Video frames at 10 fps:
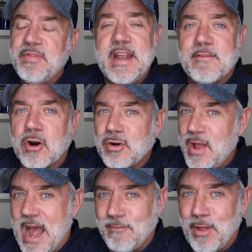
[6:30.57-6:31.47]
they never
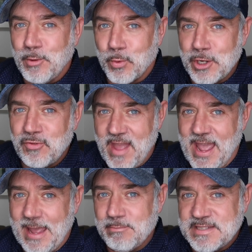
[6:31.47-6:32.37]
have like real
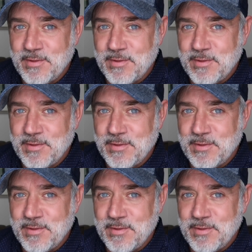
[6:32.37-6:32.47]
names